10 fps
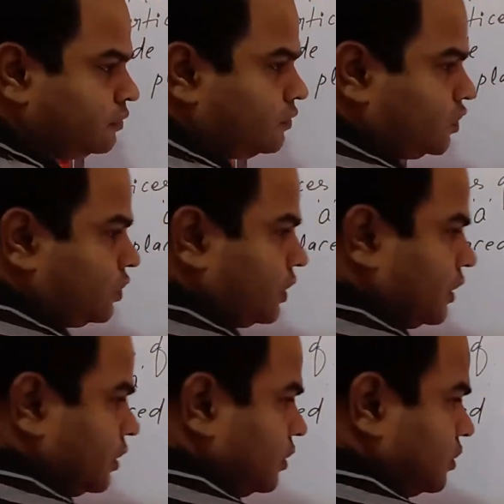
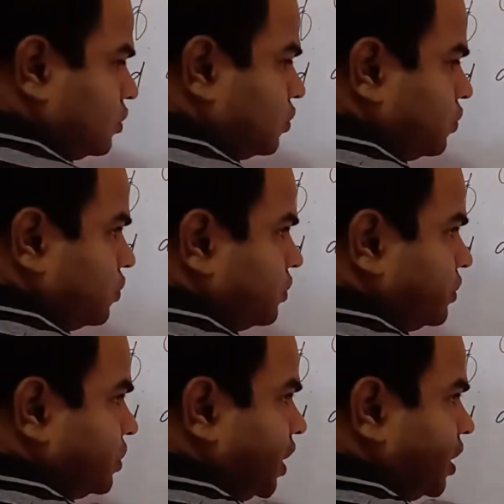Okay, so
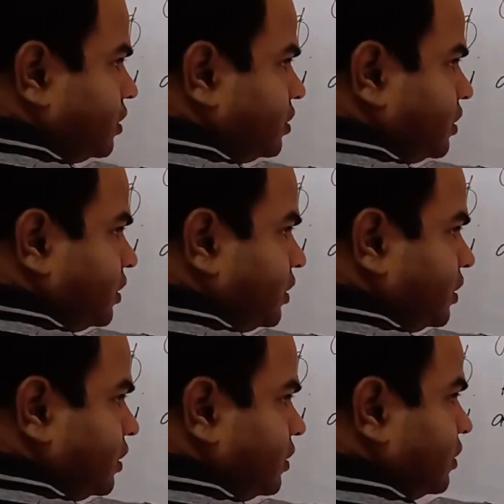charge,
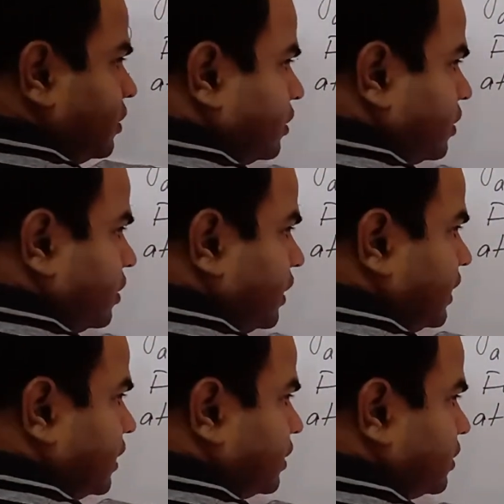let
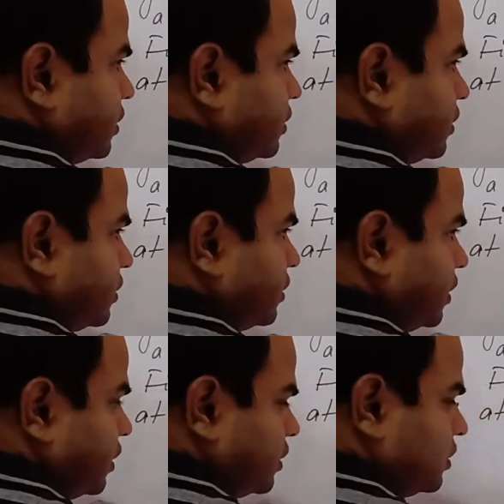us say this is A,
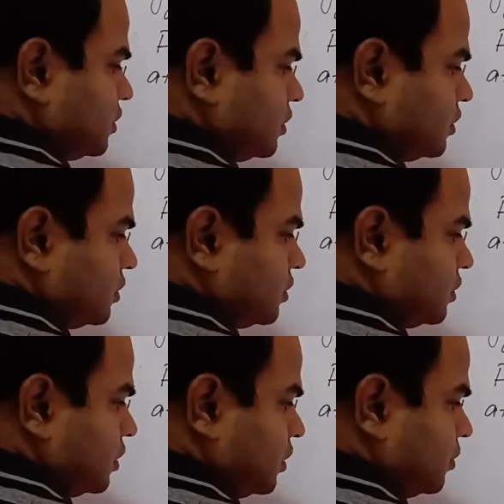this is
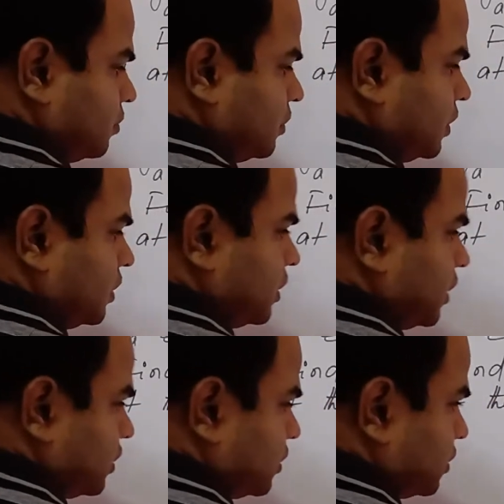B and
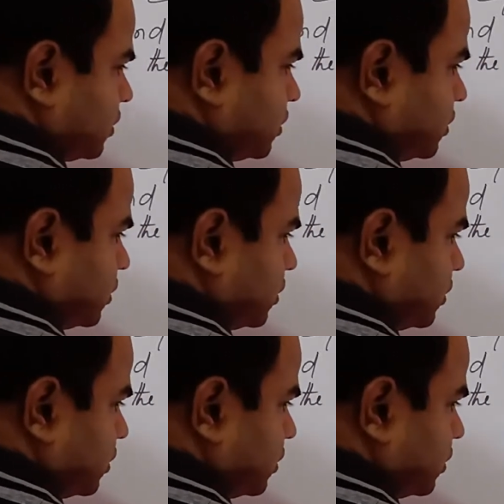this is C.